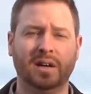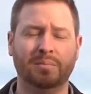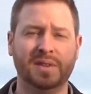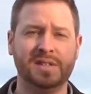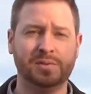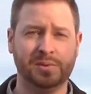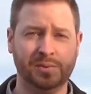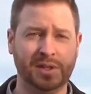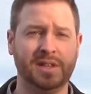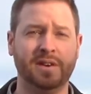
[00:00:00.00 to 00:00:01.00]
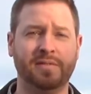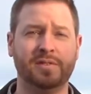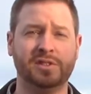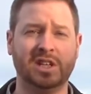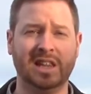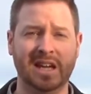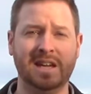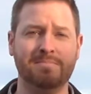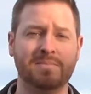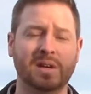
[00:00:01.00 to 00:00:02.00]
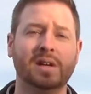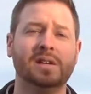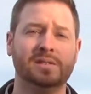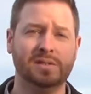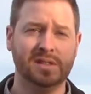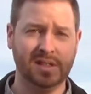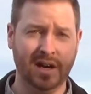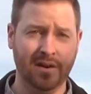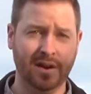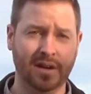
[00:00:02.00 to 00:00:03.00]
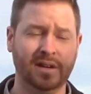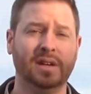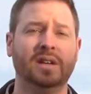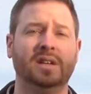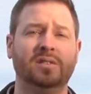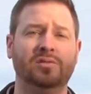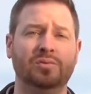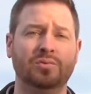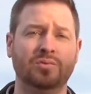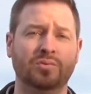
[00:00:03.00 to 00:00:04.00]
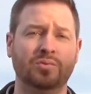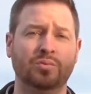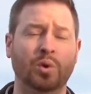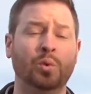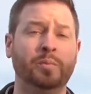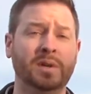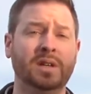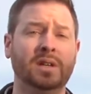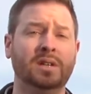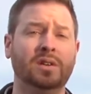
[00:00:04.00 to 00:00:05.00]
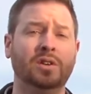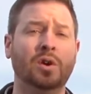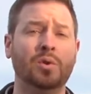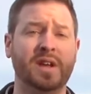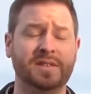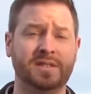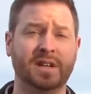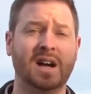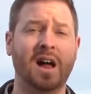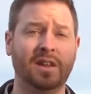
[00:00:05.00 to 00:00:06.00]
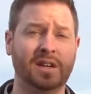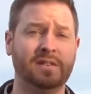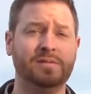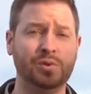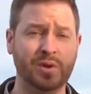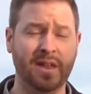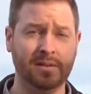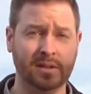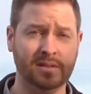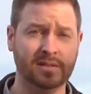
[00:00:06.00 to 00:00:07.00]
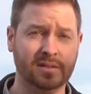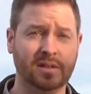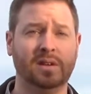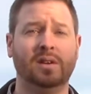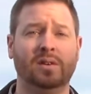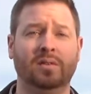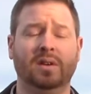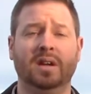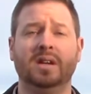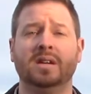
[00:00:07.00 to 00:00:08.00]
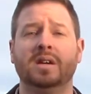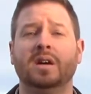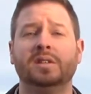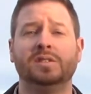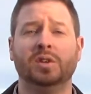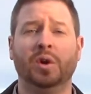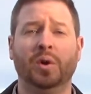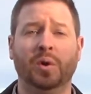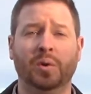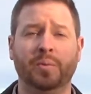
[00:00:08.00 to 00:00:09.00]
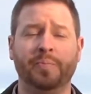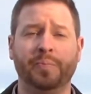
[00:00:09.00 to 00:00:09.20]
But this was really their first claim to this area and to what would be known as the colony of New Netherland. Okay, so